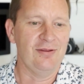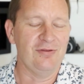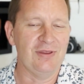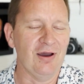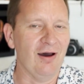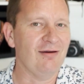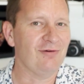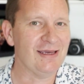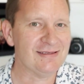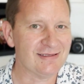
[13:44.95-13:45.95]
The high
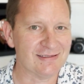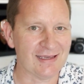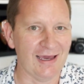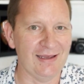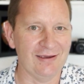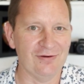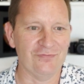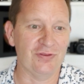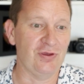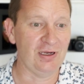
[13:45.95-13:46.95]
res scanning
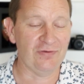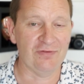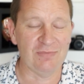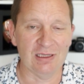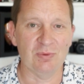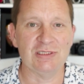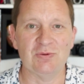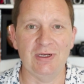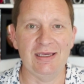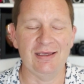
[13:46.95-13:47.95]
for 35mm and
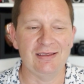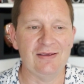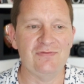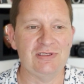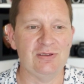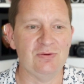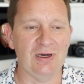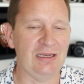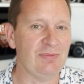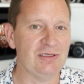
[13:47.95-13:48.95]
120 gives you
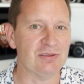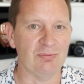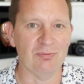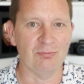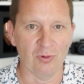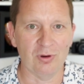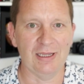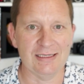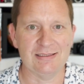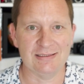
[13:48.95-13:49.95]
an image more or
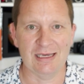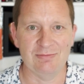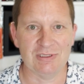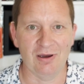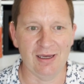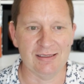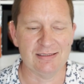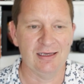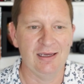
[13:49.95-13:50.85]
less the same size.